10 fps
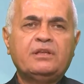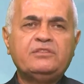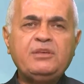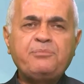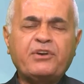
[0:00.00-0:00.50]

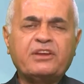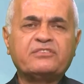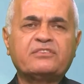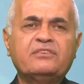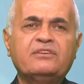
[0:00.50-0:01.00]

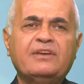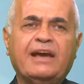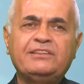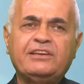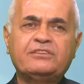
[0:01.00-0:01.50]
depressed,
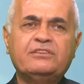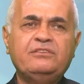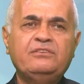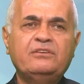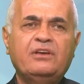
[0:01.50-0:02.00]

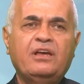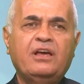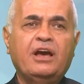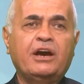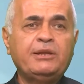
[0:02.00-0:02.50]
addicted,
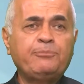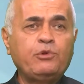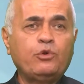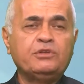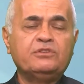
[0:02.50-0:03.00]

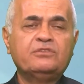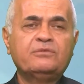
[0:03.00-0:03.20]
unemployed,